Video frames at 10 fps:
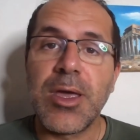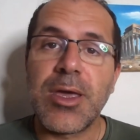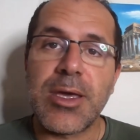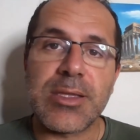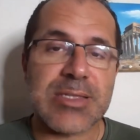
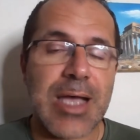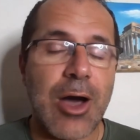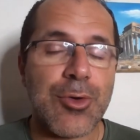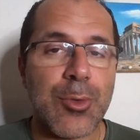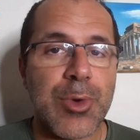It's out
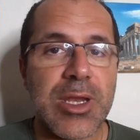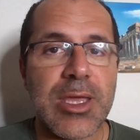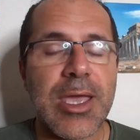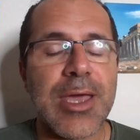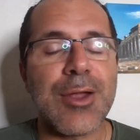already,
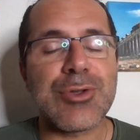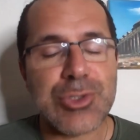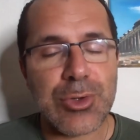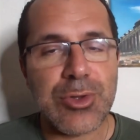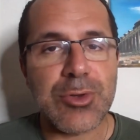and I'll show
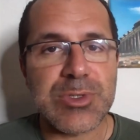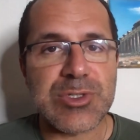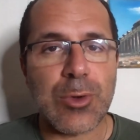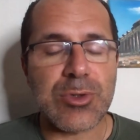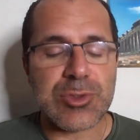you the
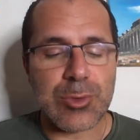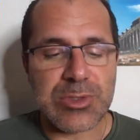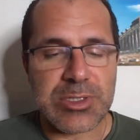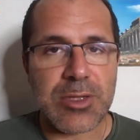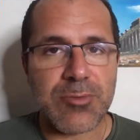results towards
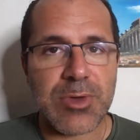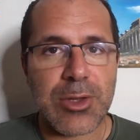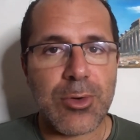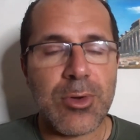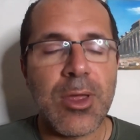the end of the
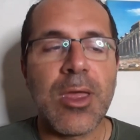video.